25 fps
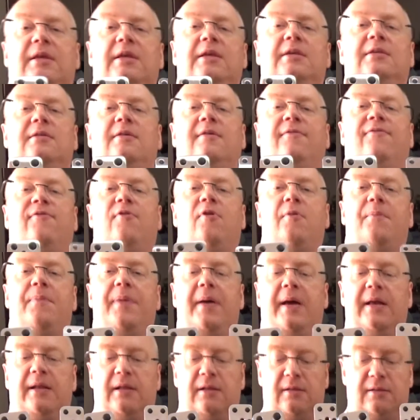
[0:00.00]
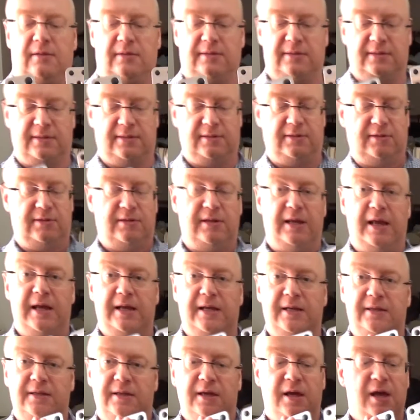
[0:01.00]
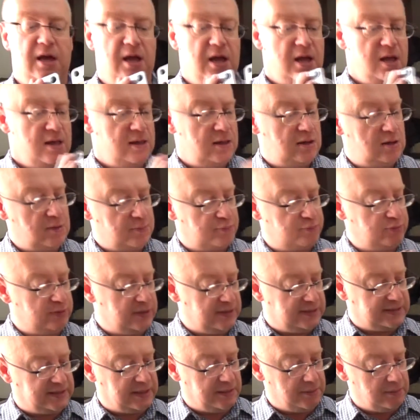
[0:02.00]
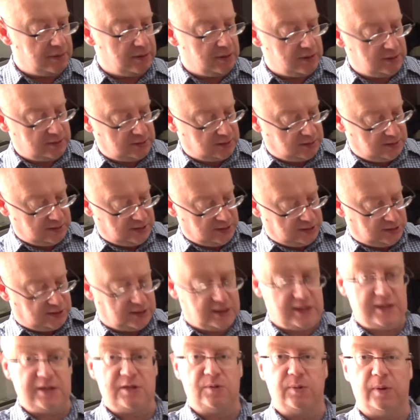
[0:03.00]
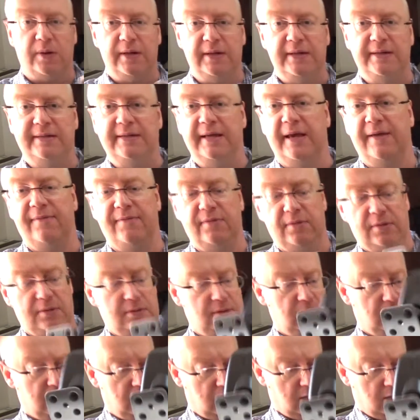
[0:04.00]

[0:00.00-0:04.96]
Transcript: are the foot pedals, just like they look pretty similar to the G27.